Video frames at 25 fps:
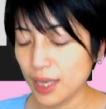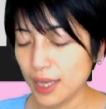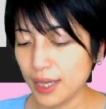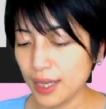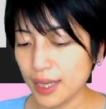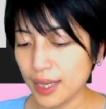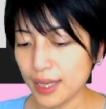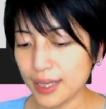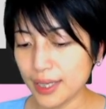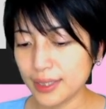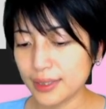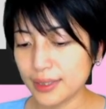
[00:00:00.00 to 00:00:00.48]

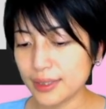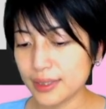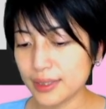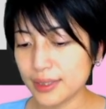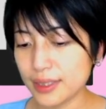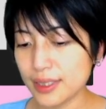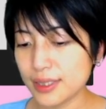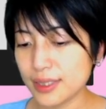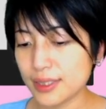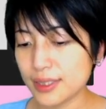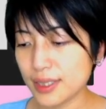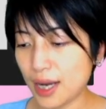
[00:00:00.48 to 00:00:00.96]
And
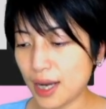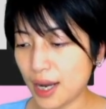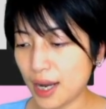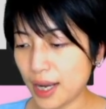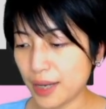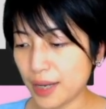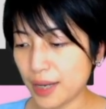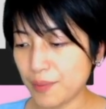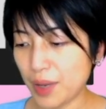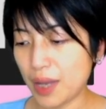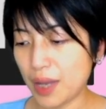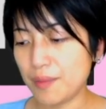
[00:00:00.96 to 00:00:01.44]
this
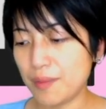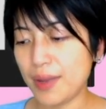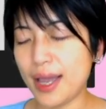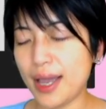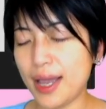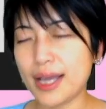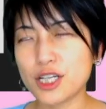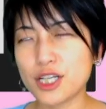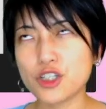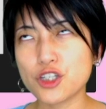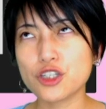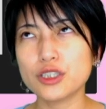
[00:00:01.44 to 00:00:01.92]
time I'm
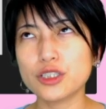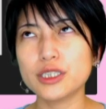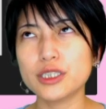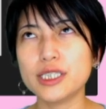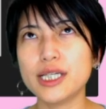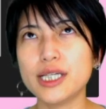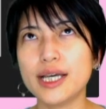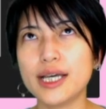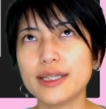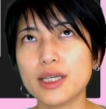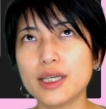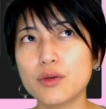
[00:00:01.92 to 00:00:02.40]

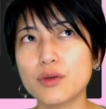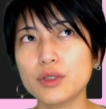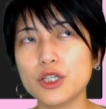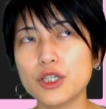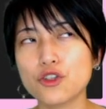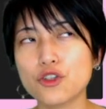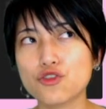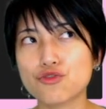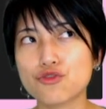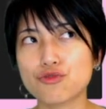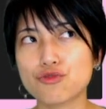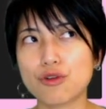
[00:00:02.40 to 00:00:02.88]
actually, I think I am
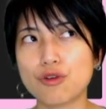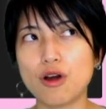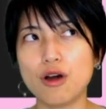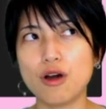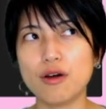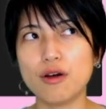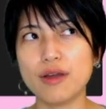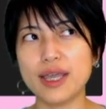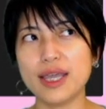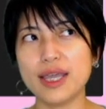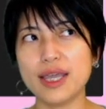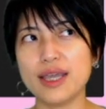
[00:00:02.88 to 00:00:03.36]
going to
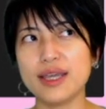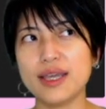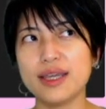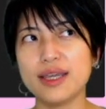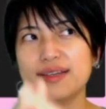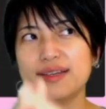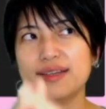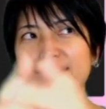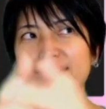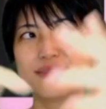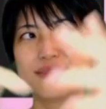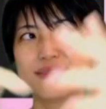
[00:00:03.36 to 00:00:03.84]
draw
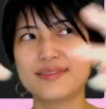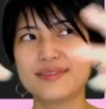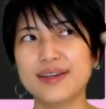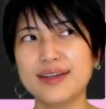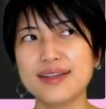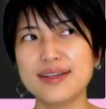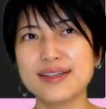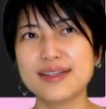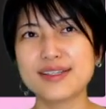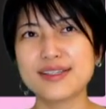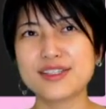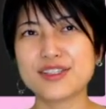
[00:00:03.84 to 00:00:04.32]
a
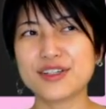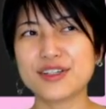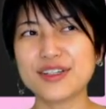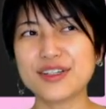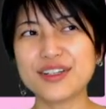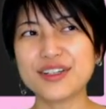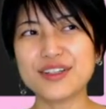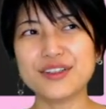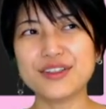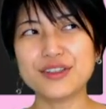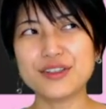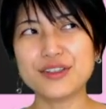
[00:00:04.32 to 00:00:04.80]

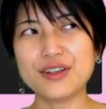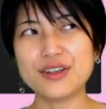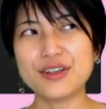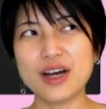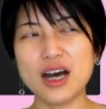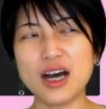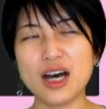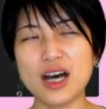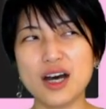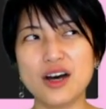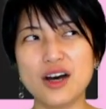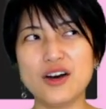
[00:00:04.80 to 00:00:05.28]
circle
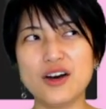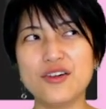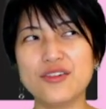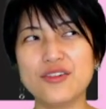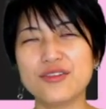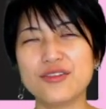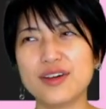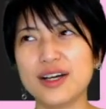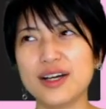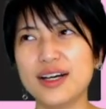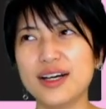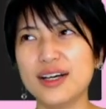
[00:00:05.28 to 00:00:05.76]

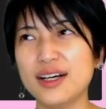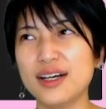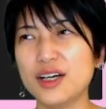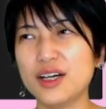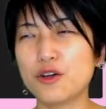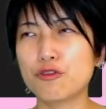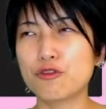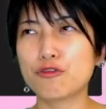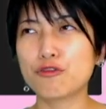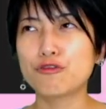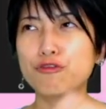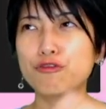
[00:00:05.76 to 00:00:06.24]
of,
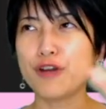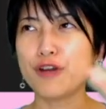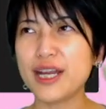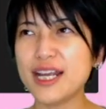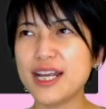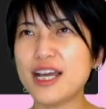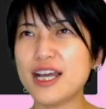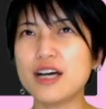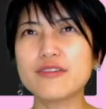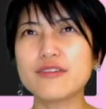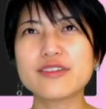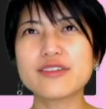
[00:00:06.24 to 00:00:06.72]
a
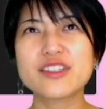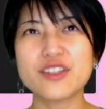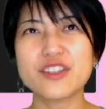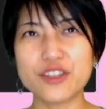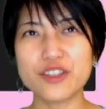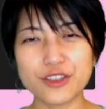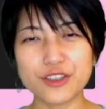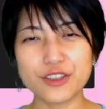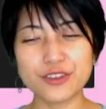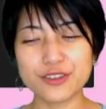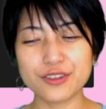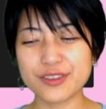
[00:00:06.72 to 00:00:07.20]
ring of
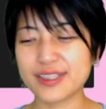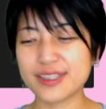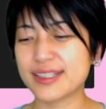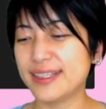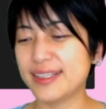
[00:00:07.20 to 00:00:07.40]
circles.